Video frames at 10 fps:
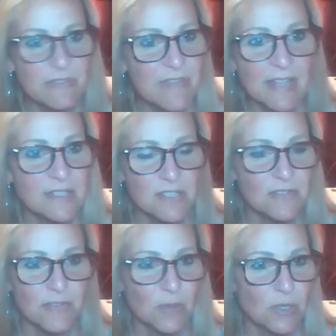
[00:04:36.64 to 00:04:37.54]
events
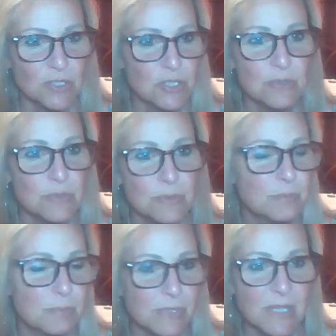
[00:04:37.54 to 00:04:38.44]
for
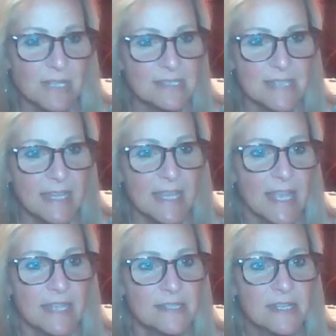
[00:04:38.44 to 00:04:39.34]
2+
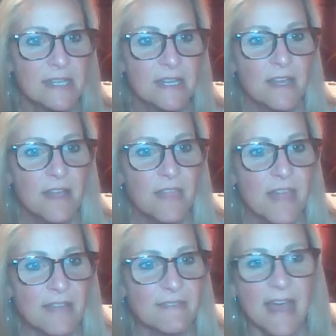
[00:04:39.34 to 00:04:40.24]
decades
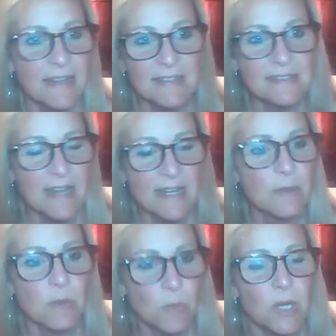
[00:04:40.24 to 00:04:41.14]
that is not
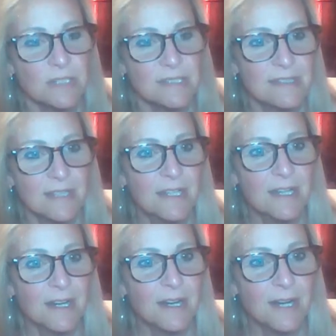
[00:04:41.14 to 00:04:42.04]
how it works.
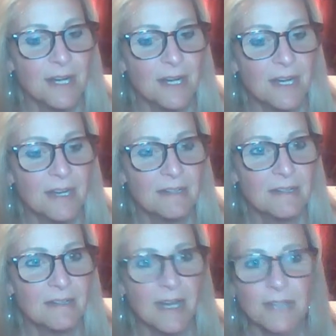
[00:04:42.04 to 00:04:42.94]
I
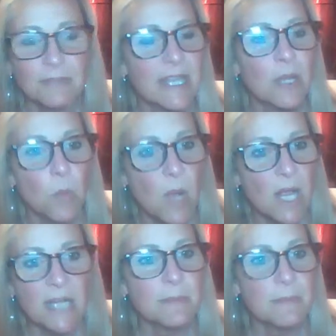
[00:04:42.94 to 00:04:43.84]
don't care what
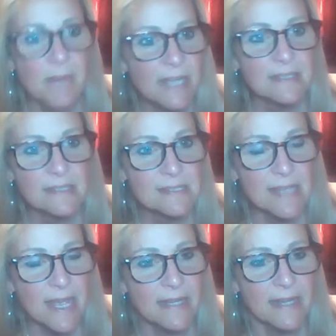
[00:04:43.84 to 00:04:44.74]
kind of
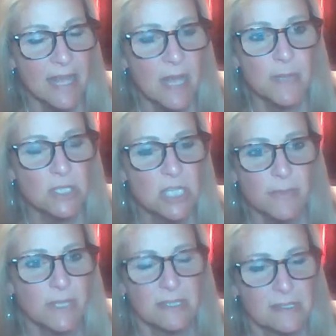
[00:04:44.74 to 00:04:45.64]
mindset and how much
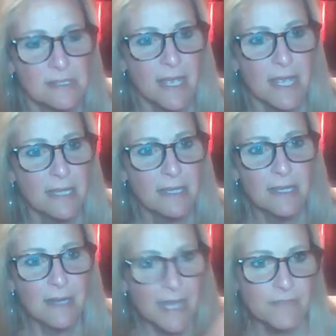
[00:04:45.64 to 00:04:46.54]
I'm going to
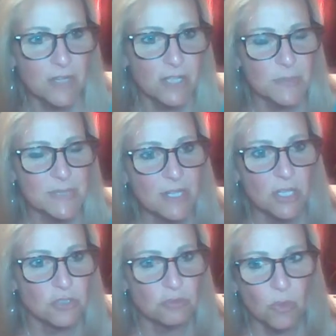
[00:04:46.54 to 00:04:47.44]
say I have
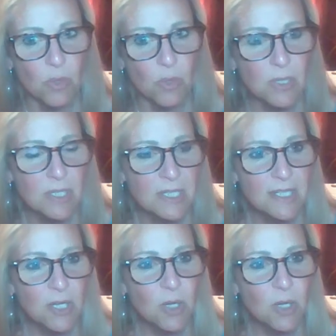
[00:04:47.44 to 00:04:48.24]
100% control.